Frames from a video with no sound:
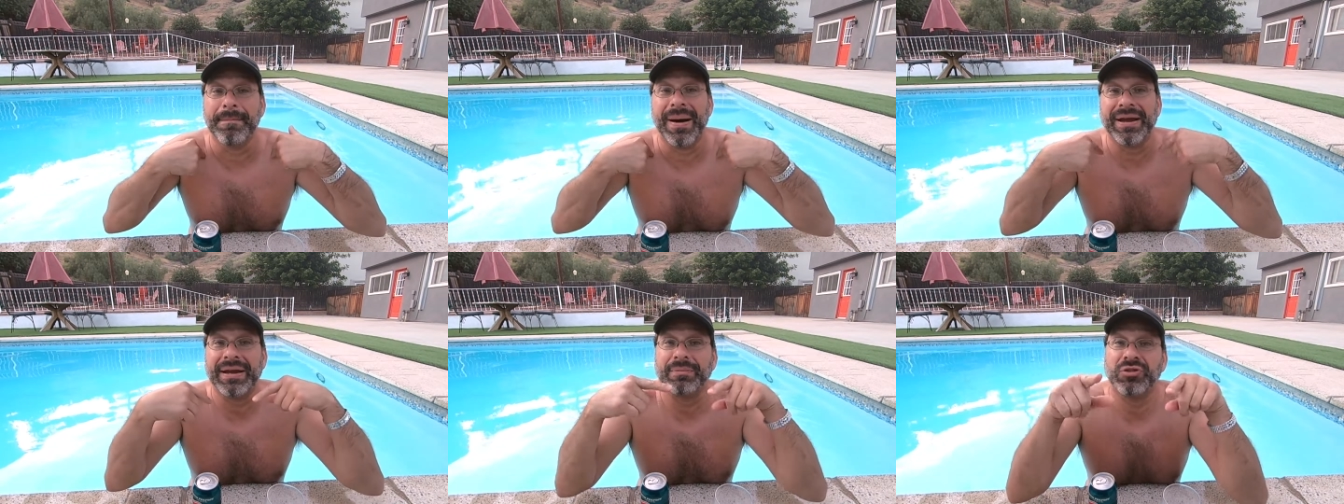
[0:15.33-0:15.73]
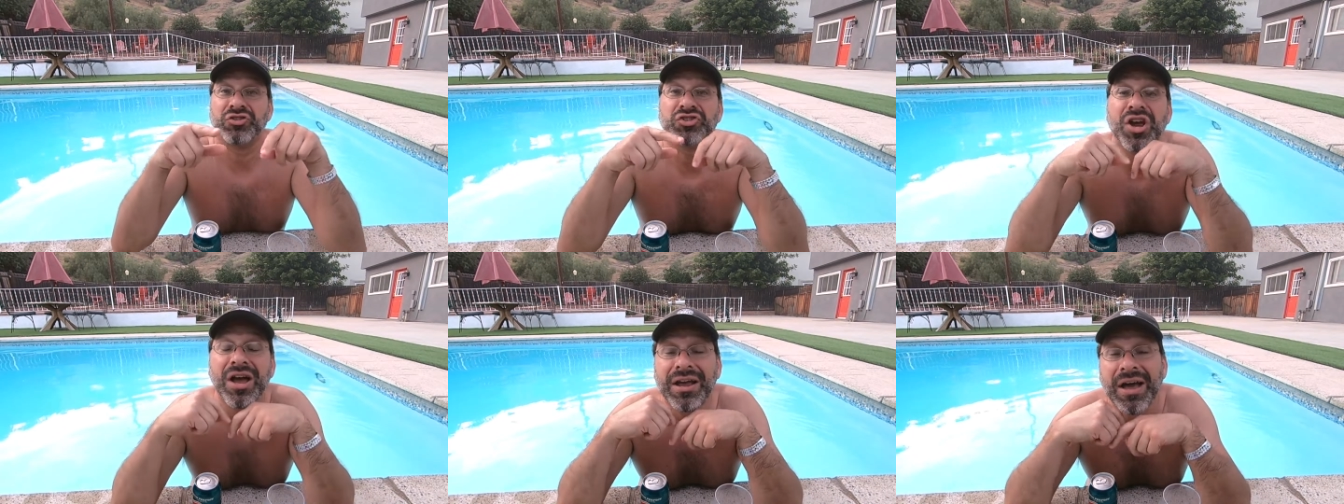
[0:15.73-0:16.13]
My name is
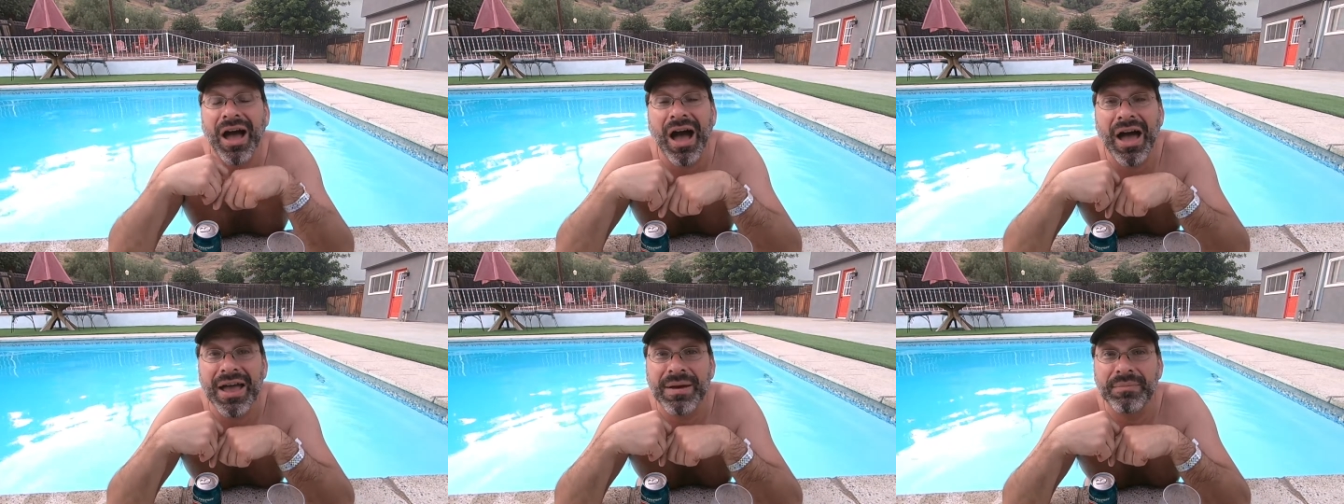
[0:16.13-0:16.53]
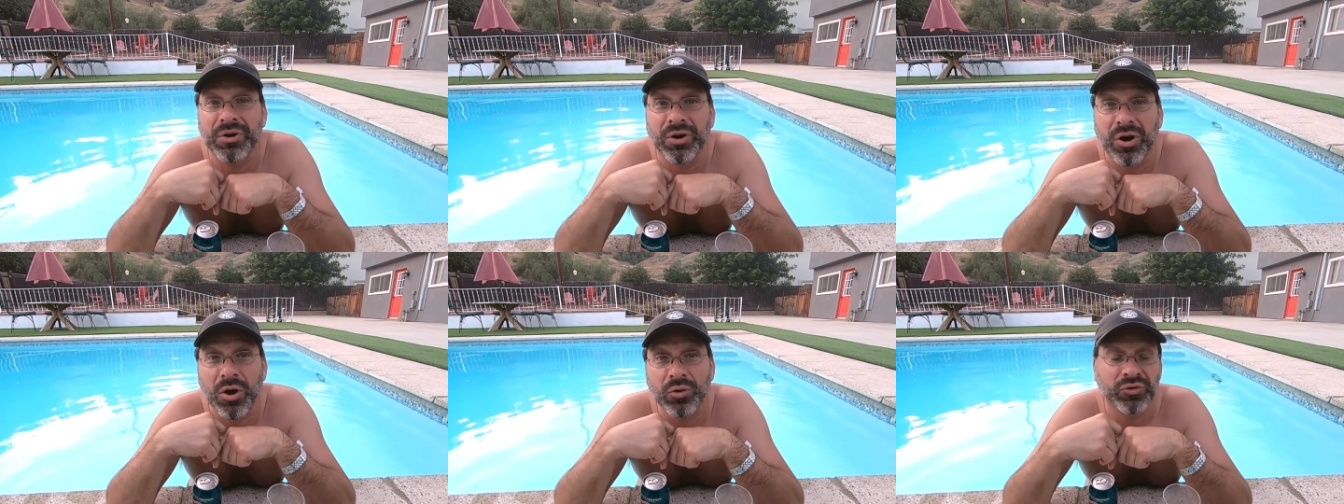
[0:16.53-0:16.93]
Chuck. I am
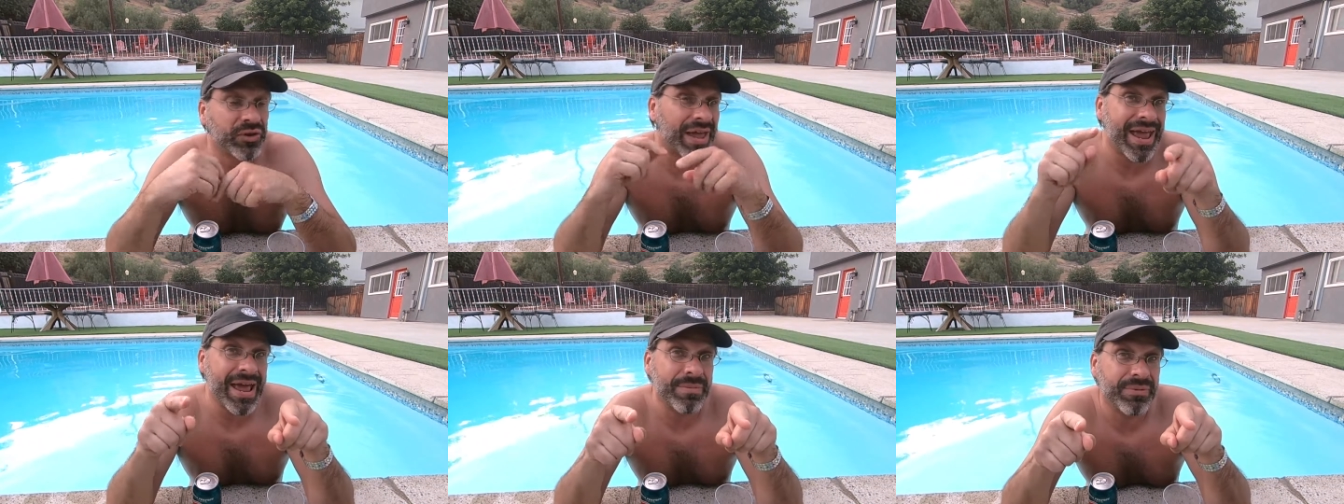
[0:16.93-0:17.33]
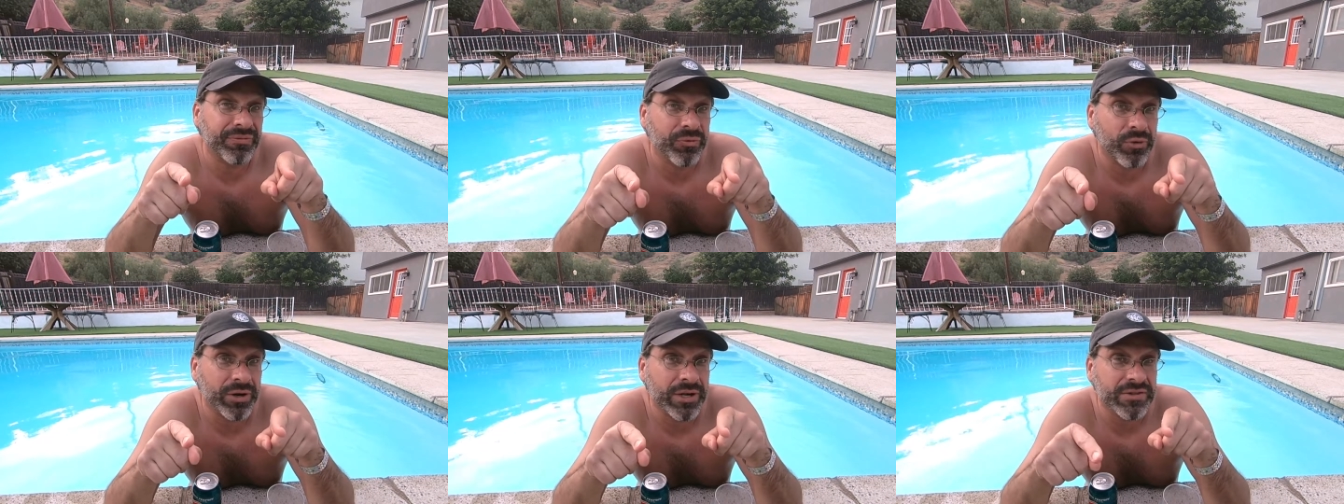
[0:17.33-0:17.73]
your host. And
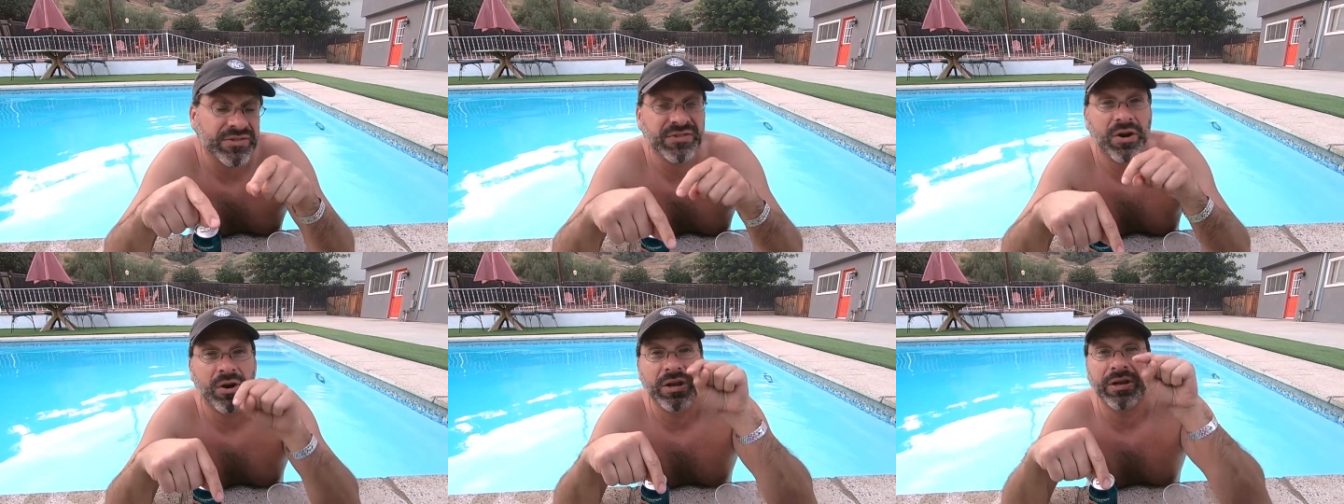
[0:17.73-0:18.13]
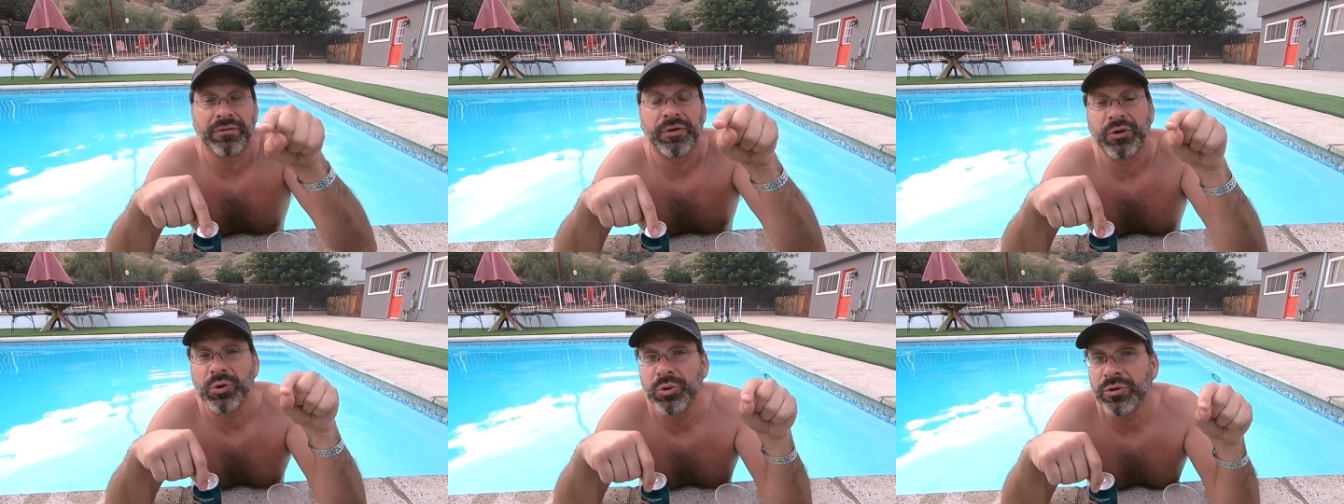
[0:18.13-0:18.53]
before we get started,
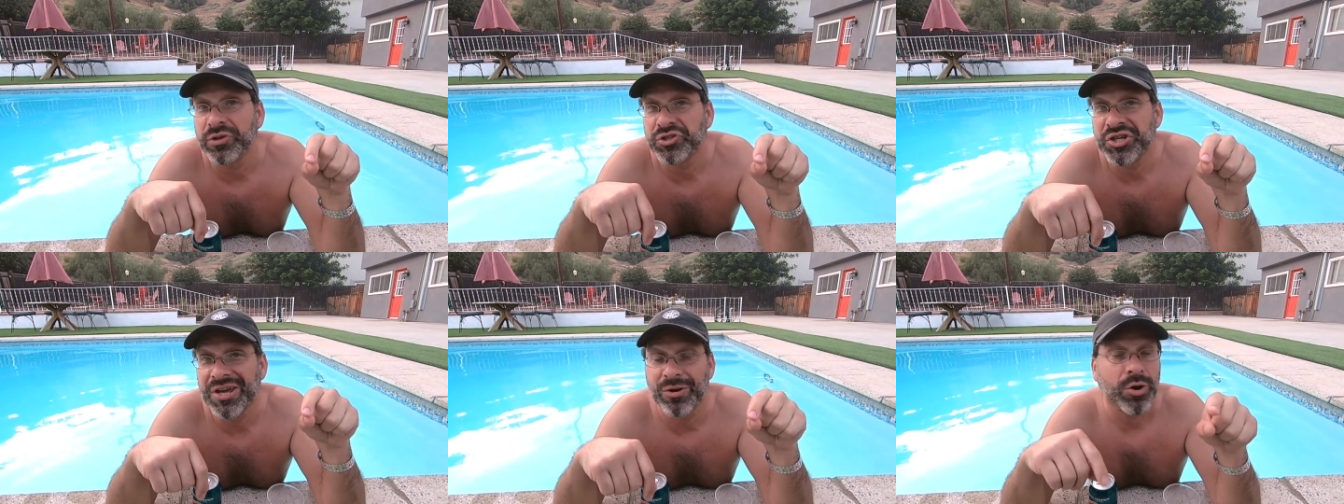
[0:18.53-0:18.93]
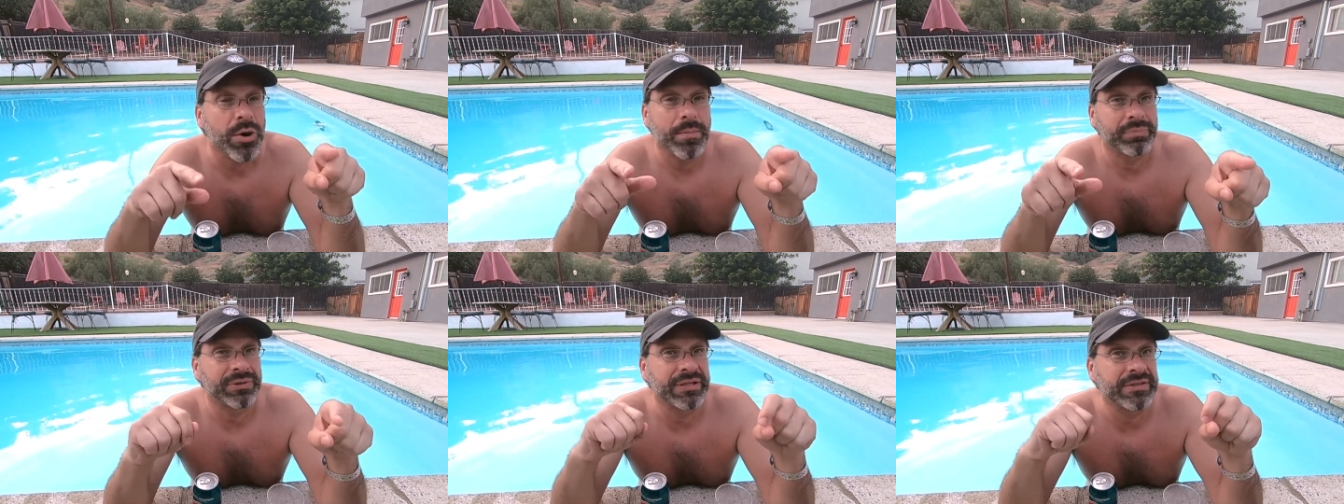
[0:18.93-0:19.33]
if you're new to the channel,
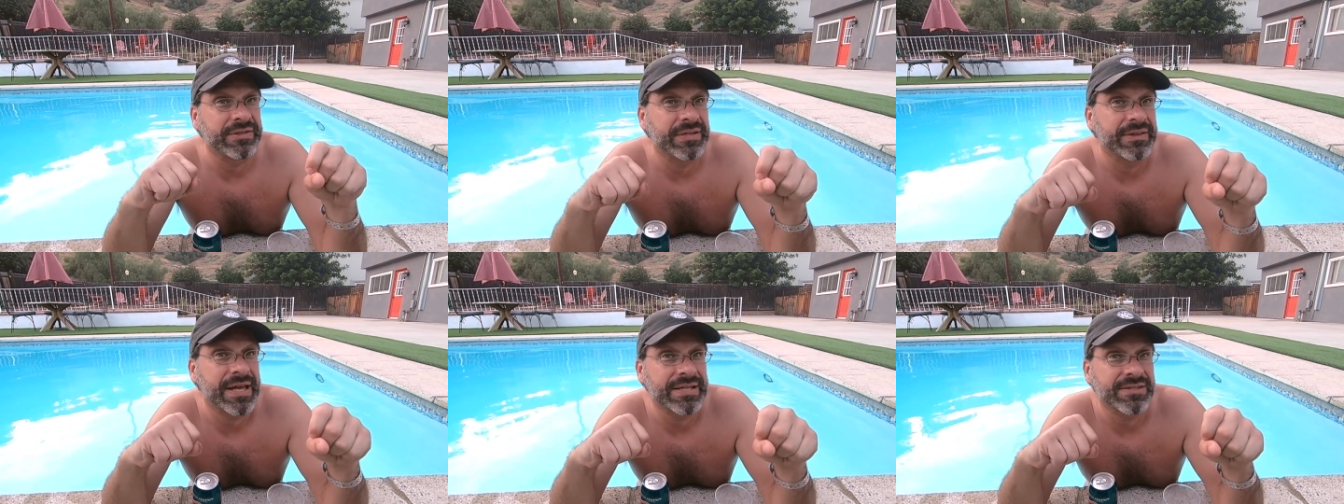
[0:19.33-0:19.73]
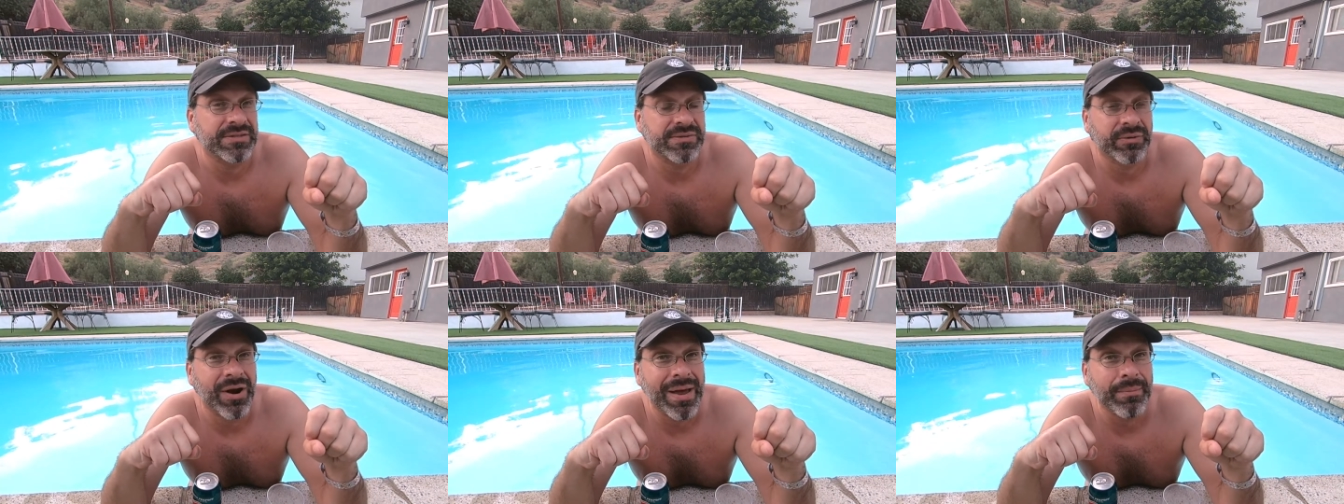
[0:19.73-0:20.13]
please hit that
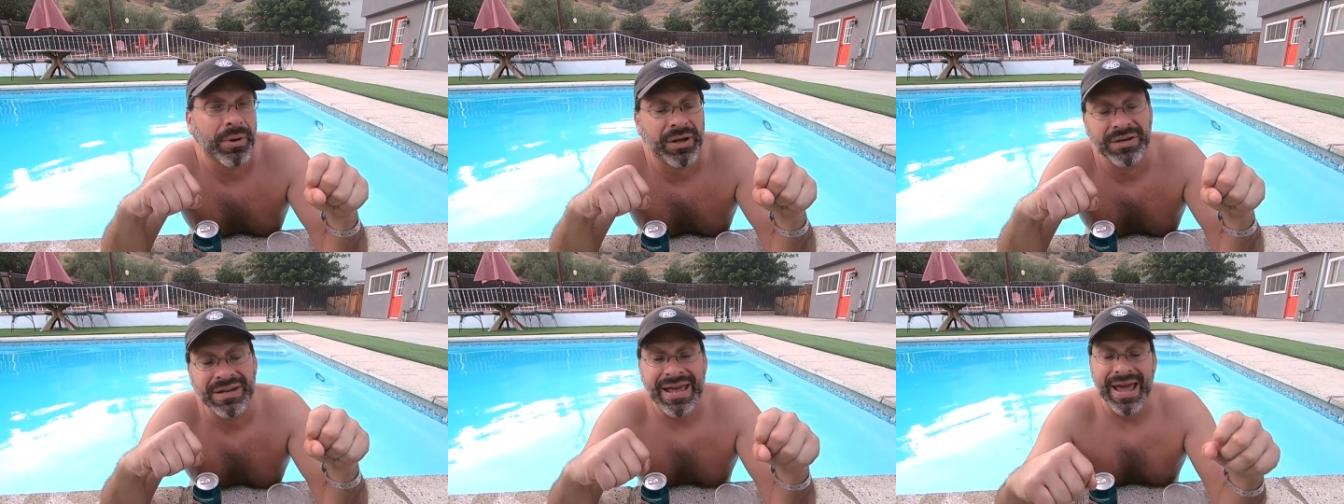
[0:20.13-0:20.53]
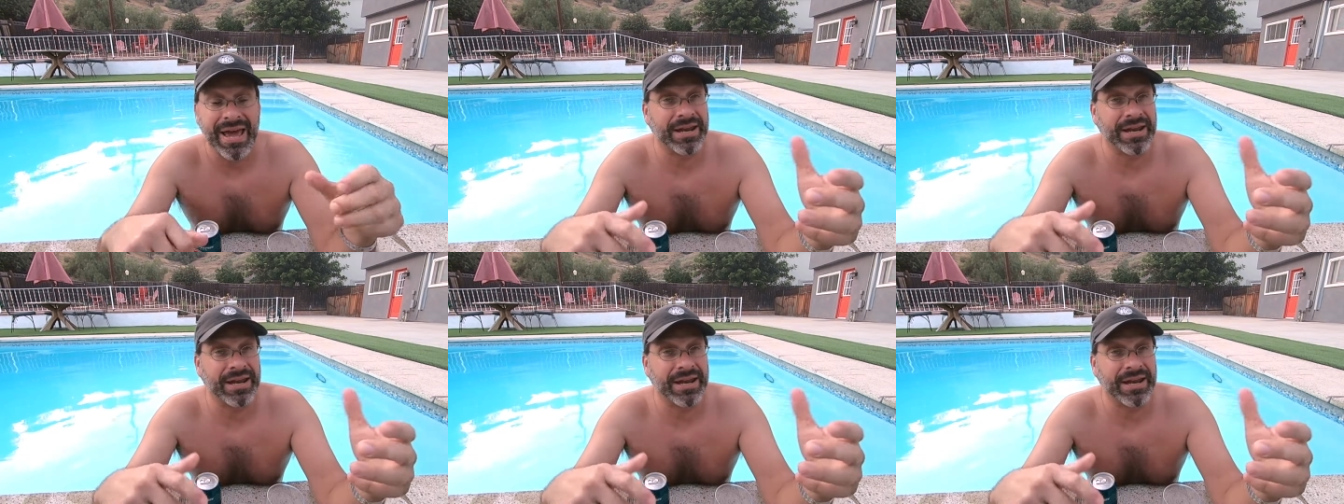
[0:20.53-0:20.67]
subscribe button.